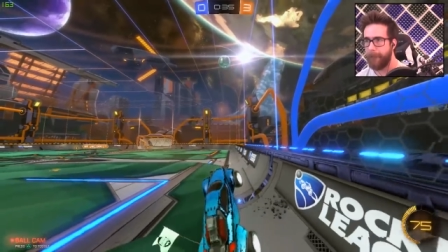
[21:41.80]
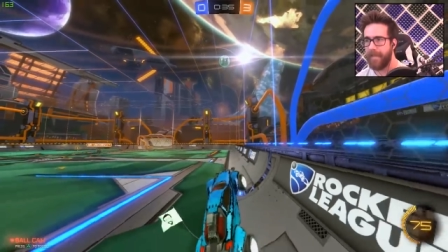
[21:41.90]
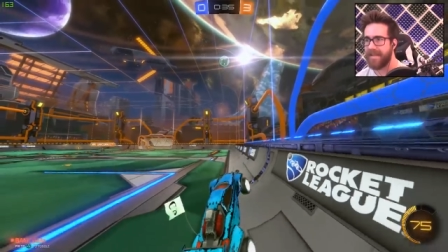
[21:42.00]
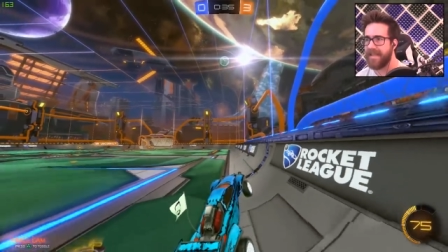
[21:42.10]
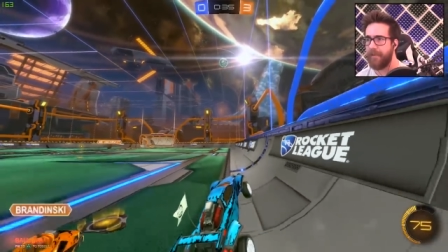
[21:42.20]

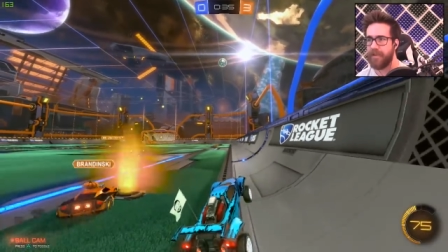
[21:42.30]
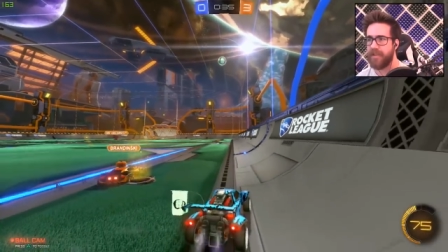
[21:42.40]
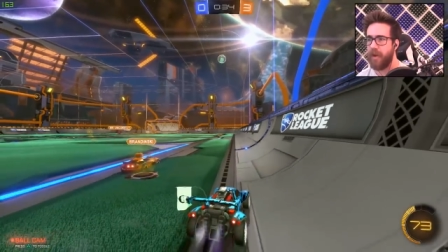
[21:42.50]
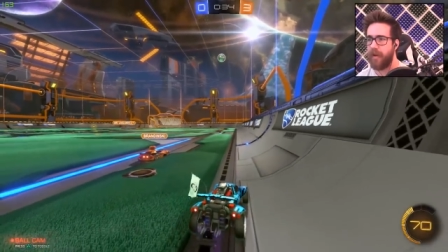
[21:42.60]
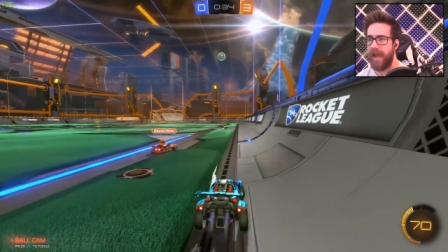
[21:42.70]
That save was
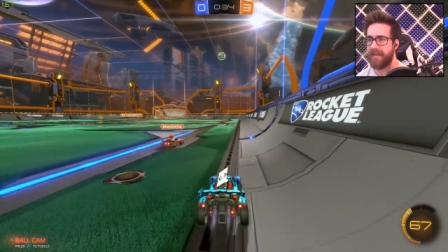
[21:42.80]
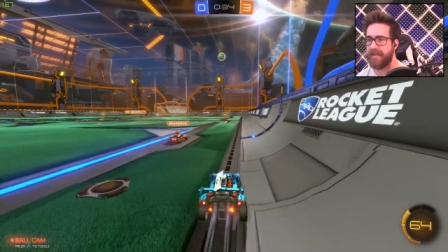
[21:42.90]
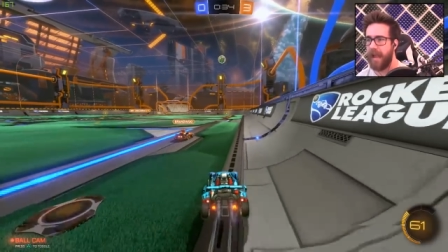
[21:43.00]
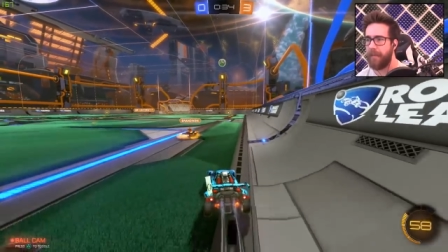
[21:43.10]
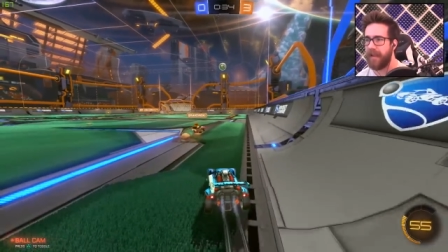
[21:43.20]
so
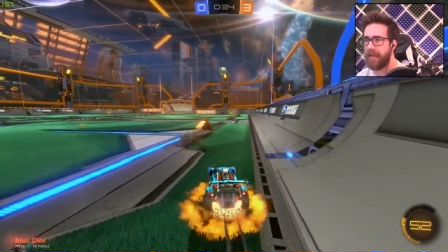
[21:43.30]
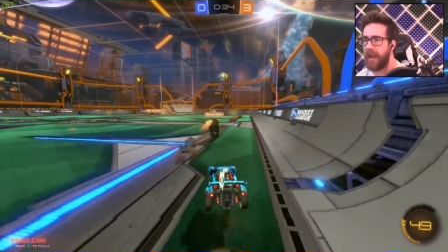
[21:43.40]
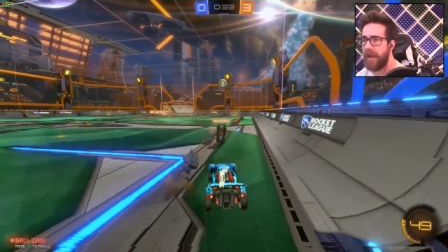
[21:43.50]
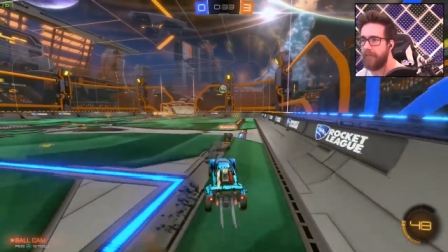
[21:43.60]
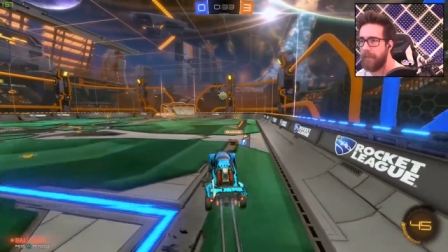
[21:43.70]
nasty. I'm like
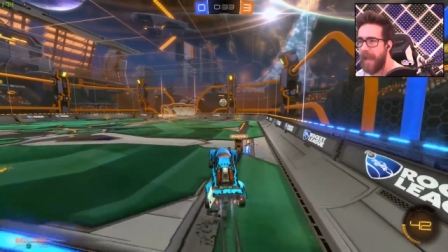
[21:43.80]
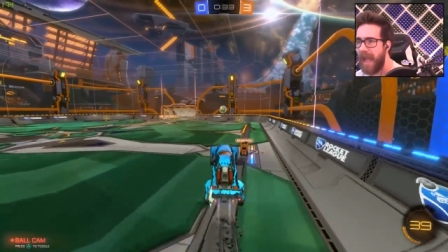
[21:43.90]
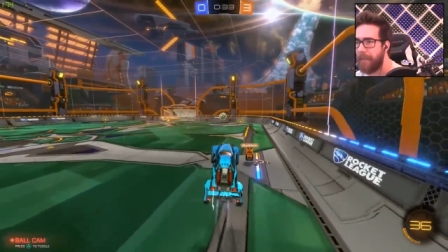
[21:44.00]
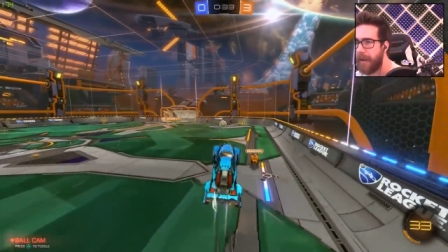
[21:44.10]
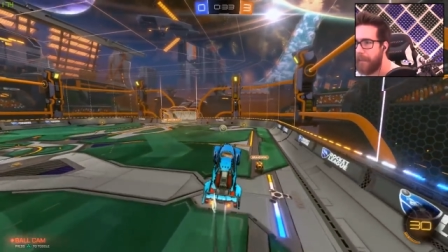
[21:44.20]
not even
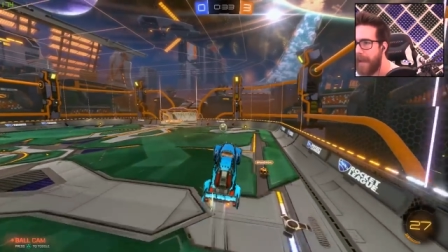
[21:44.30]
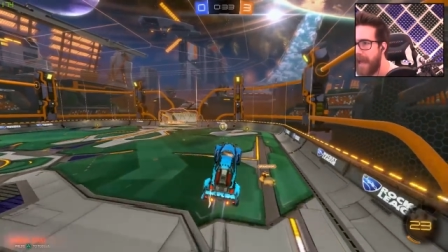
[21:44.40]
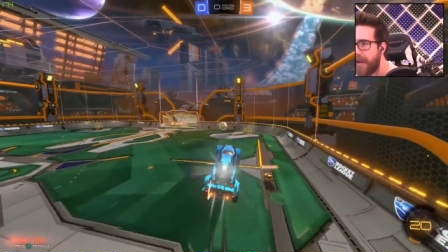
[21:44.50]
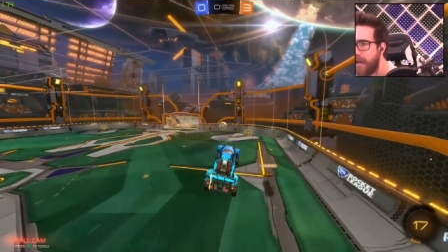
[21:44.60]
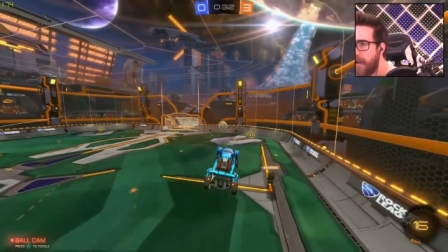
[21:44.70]
mad, but I'm
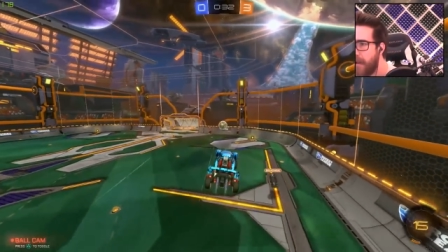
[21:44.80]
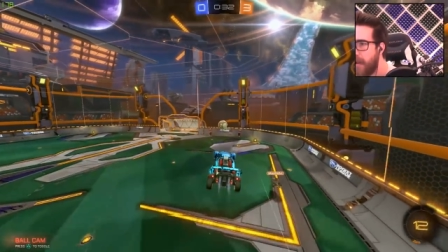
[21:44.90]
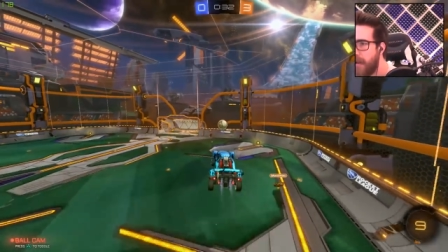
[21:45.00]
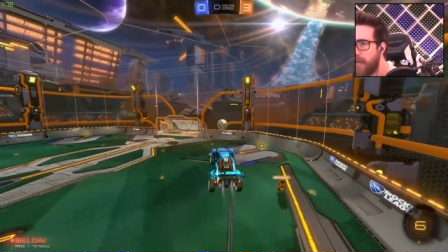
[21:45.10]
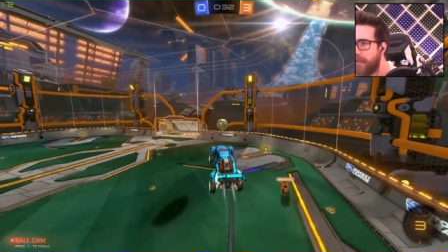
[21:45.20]
mad.
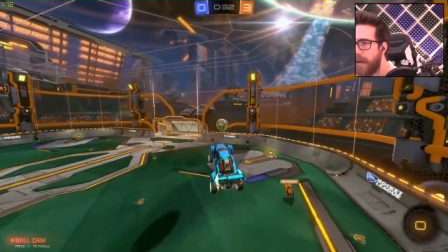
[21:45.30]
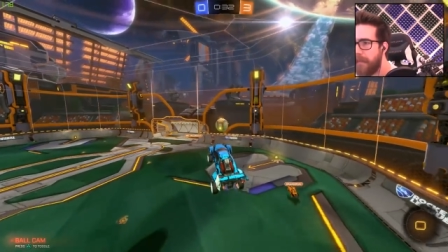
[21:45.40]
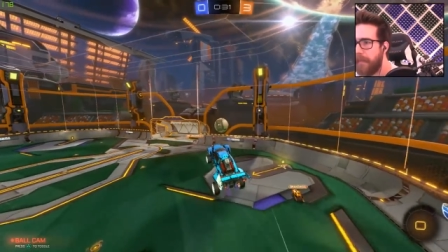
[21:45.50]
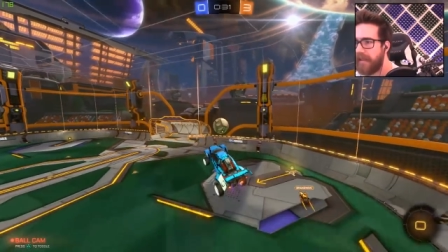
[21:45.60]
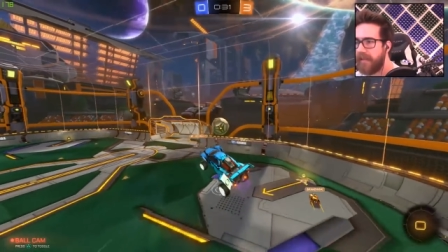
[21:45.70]
Then I'm
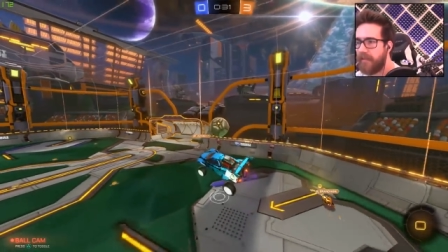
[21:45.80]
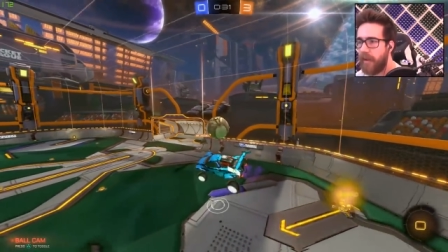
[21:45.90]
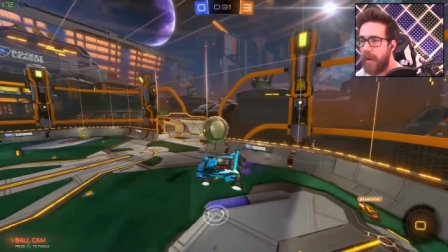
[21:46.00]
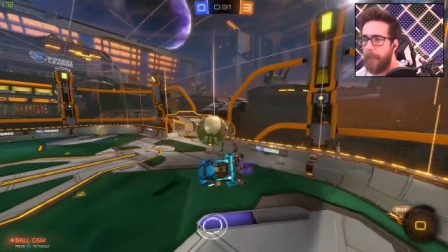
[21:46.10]
gonna make this right now.